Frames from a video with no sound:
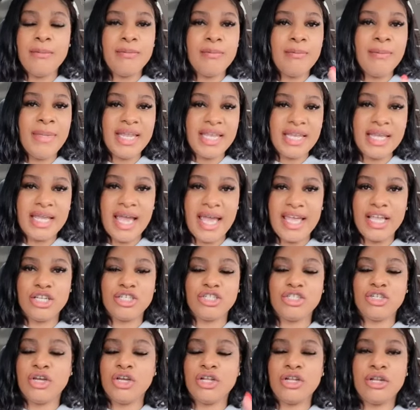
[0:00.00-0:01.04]

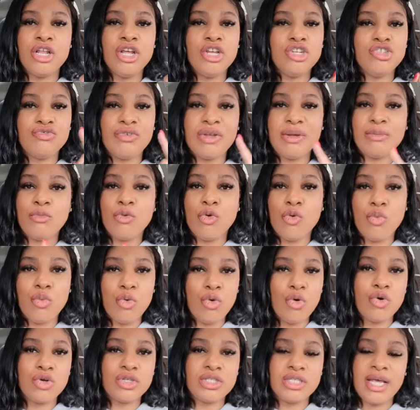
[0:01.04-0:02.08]
medication, drink more
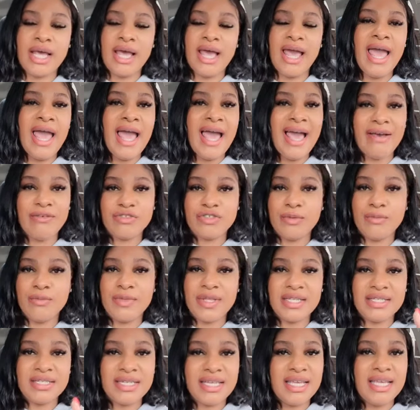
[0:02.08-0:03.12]
water, have
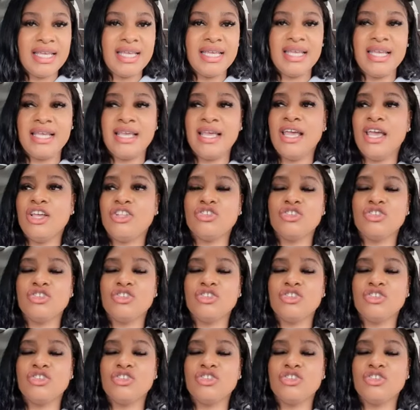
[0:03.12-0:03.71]
something to eat,